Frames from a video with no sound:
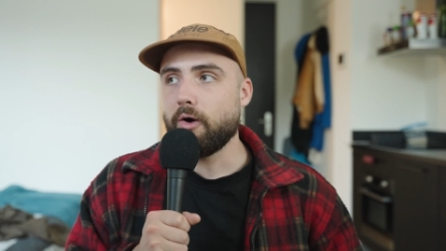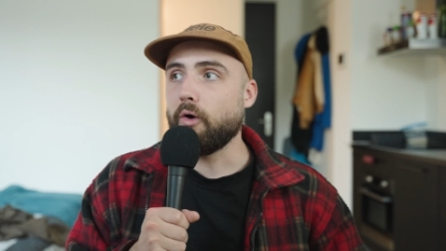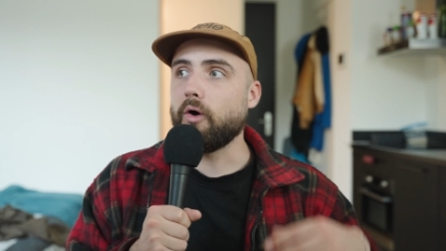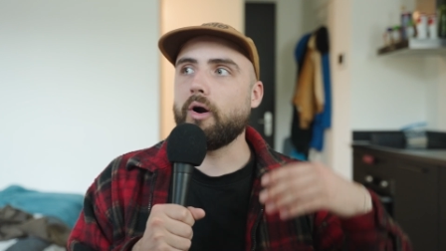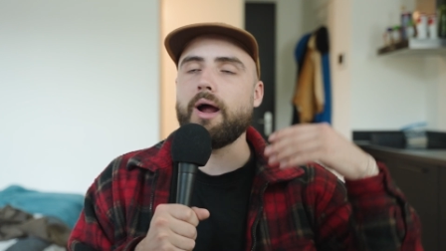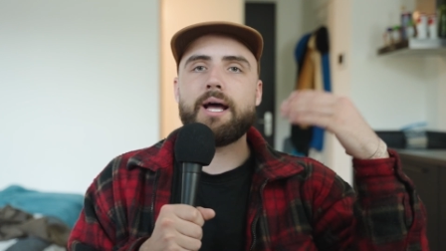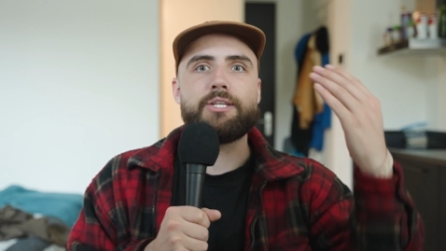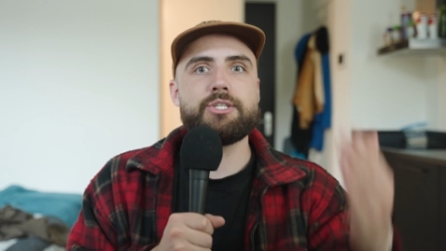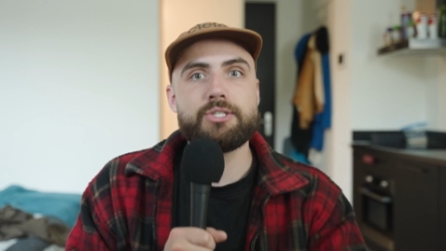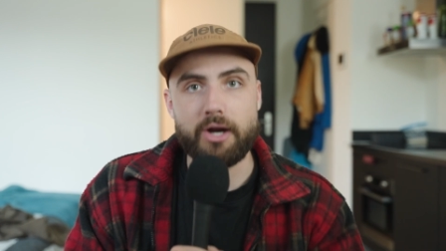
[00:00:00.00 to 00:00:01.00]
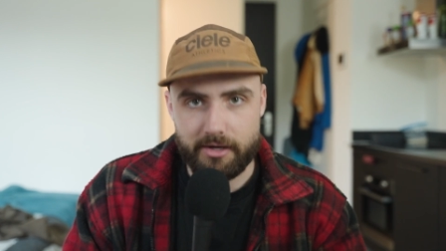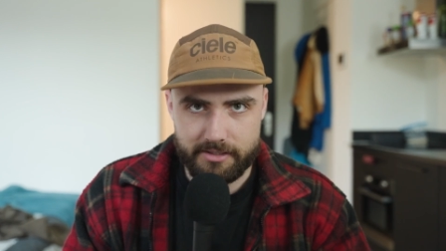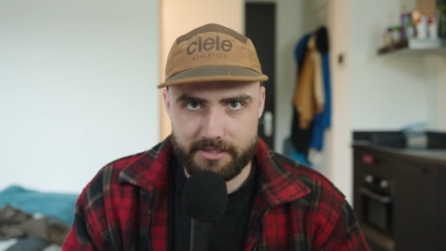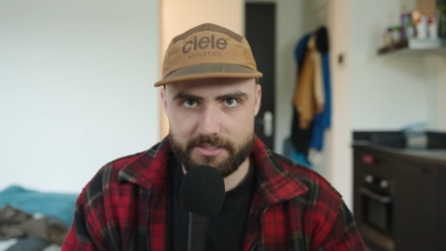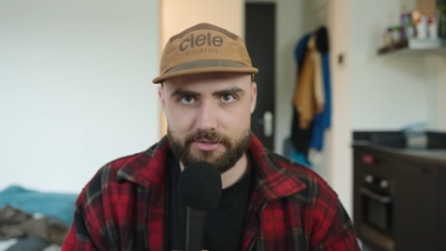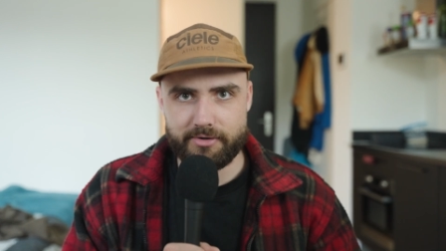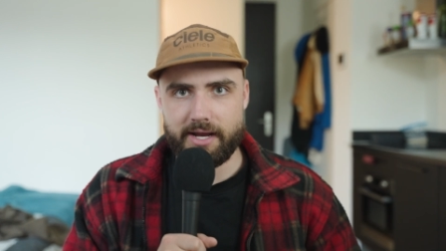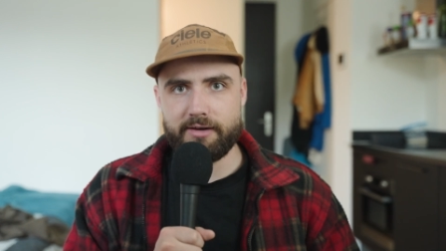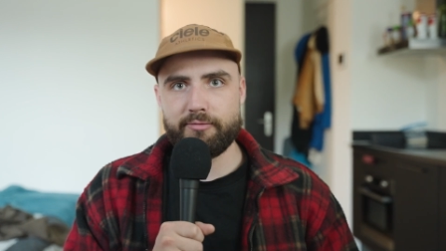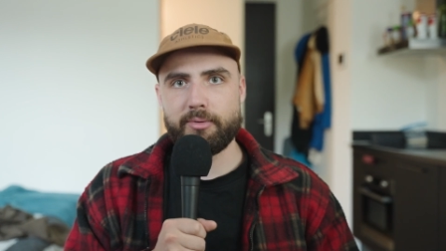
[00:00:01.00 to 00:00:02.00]
or I started this
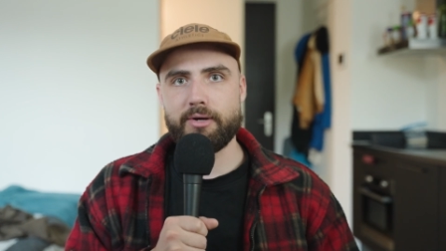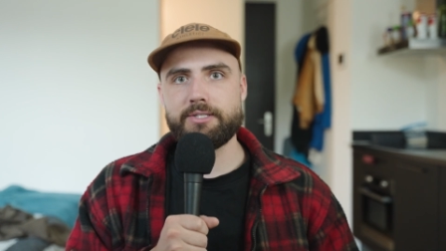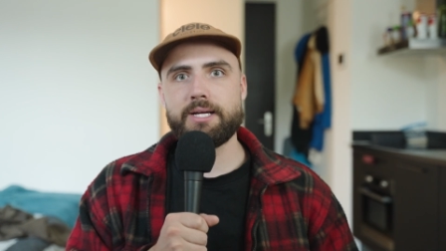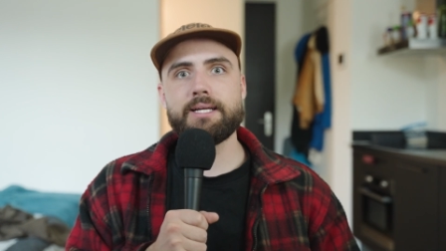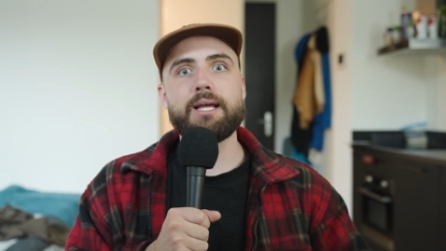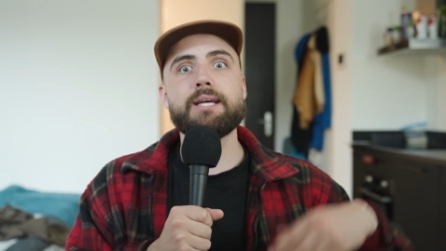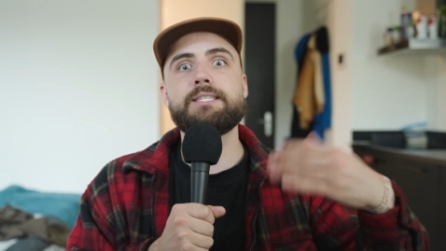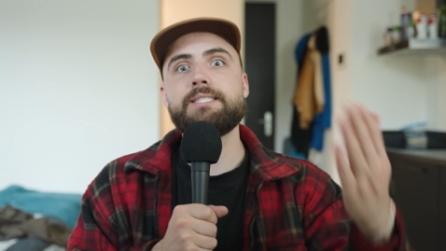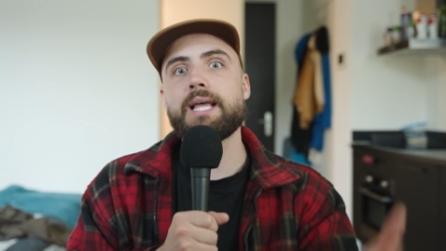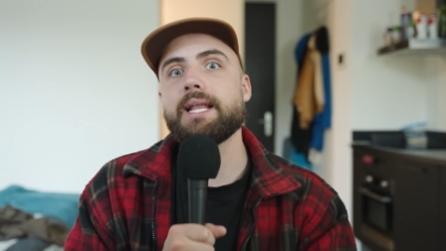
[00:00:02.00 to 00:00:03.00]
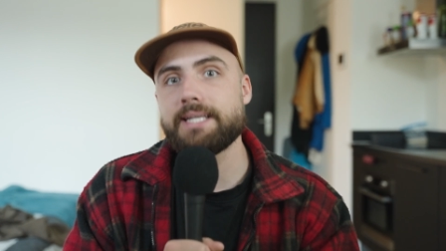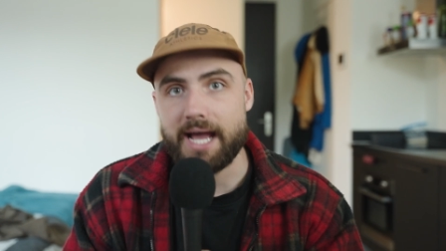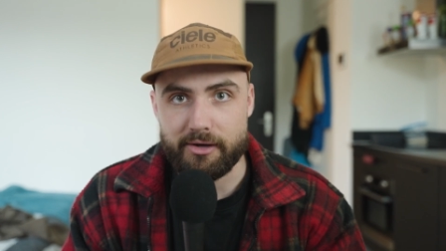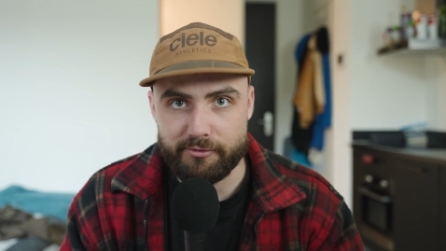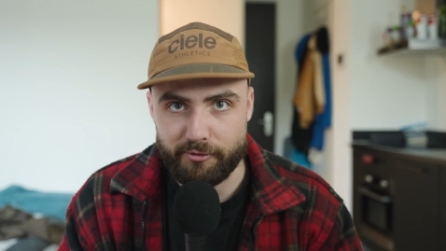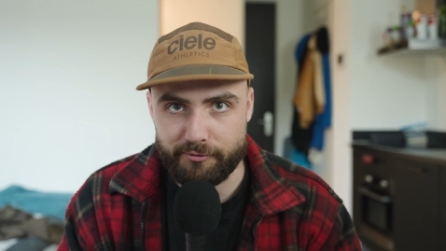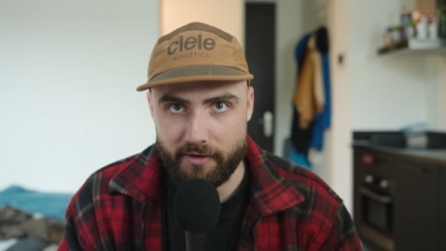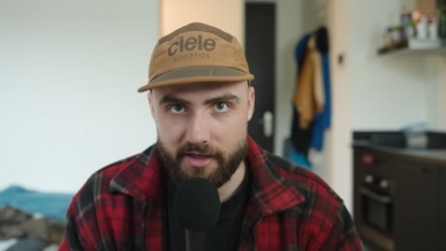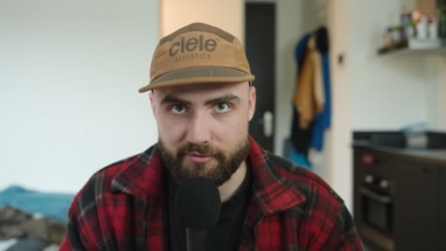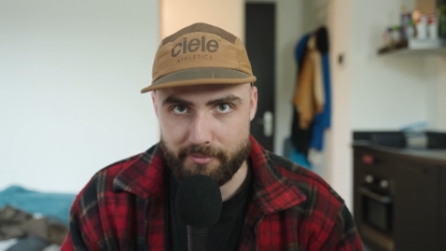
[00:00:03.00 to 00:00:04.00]
creative project, I sat down for
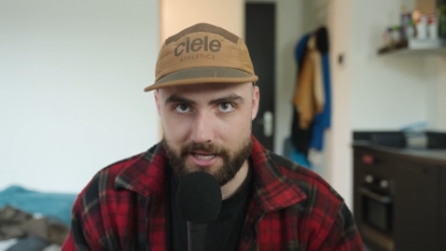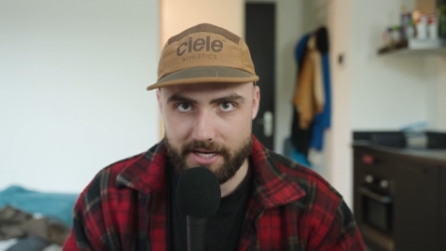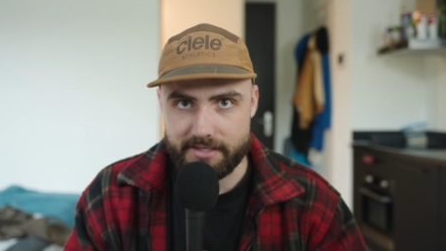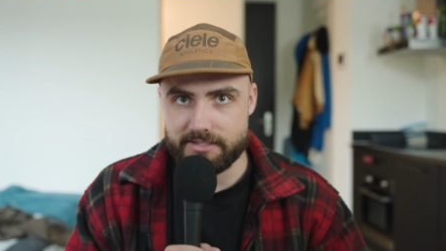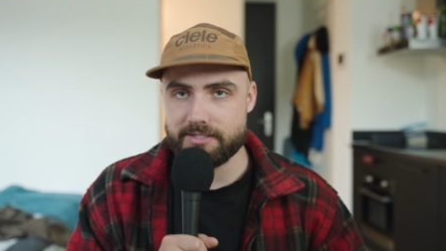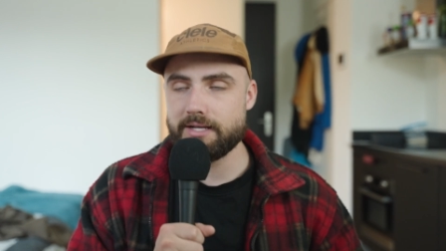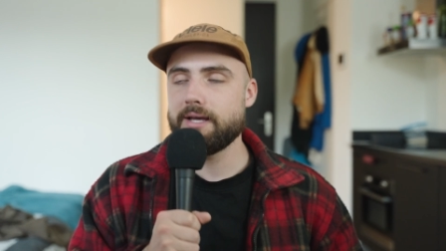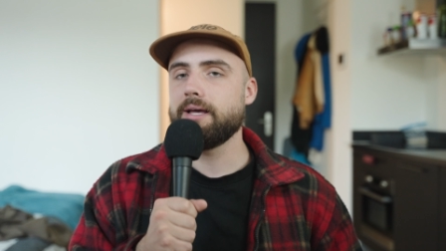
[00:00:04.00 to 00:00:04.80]
5 minutes,